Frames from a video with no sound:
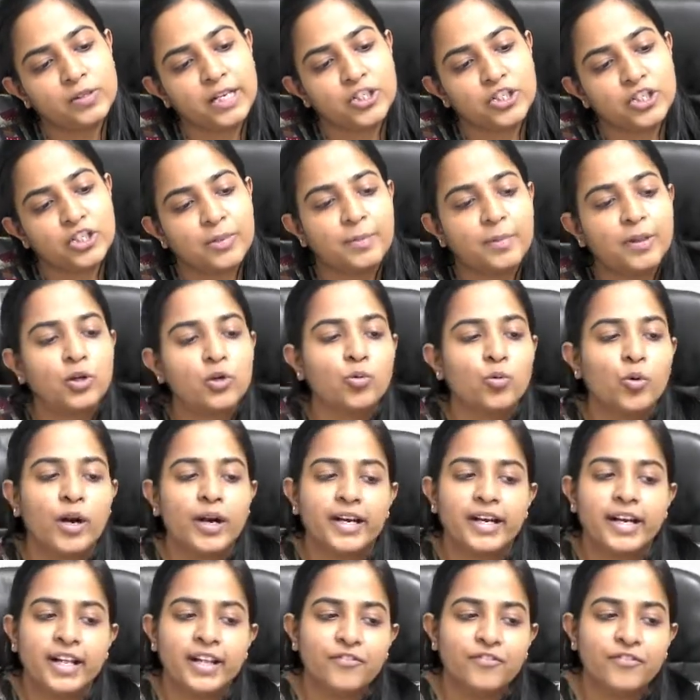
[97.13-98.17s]
number
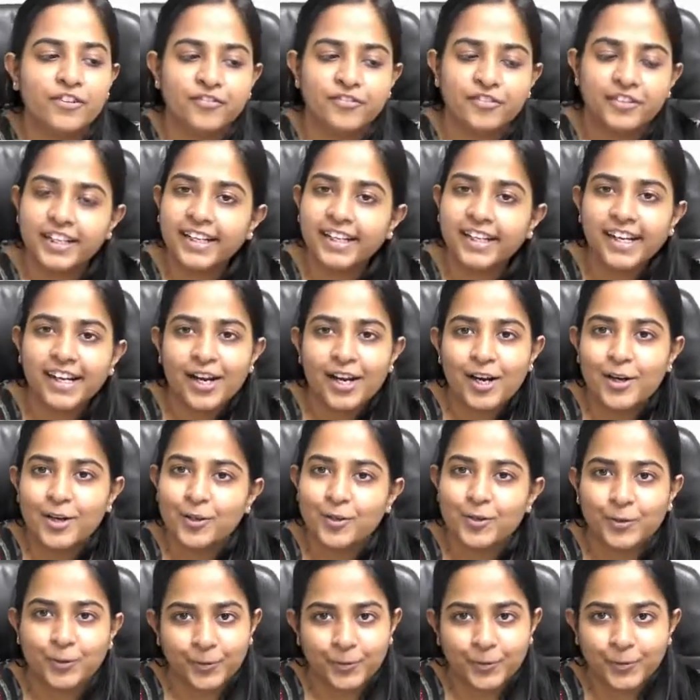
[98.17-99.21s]
252,
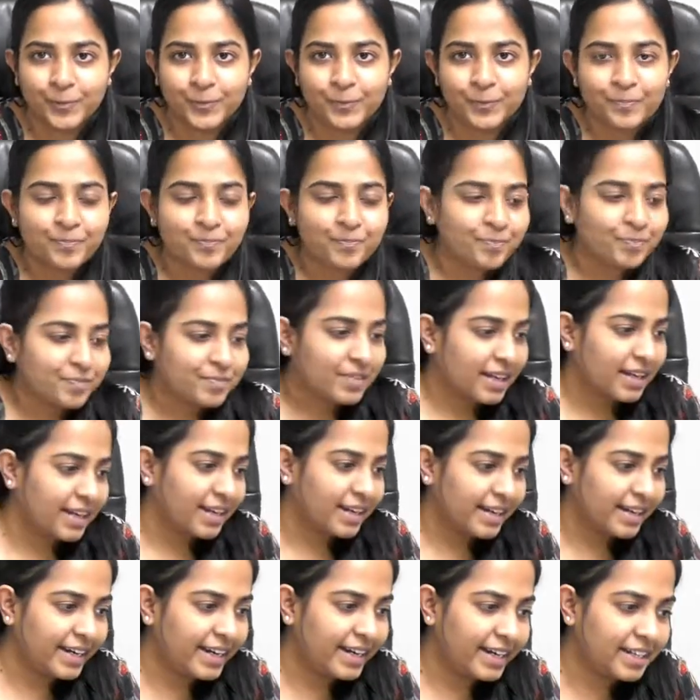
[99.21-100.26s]

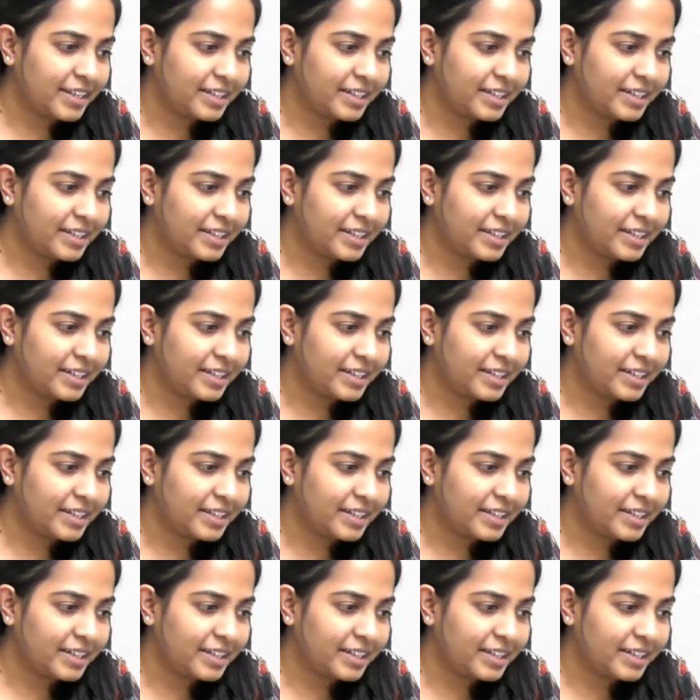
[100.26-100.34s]
right?